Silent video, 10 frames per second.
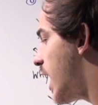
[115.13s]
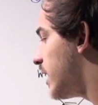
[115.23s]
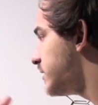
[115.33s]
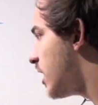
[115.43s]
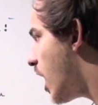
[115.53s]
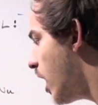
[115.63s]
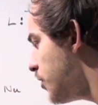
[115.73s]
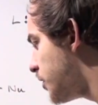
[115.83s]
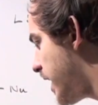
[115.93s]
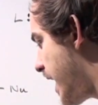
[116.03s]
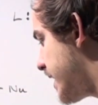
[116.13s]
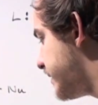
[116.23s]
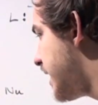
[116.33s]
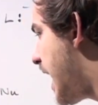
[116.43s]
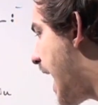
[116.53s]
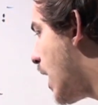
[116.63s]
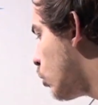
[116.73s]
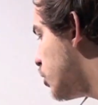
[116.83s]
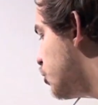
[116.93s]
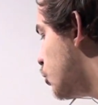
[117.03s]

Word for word: on the other hand, our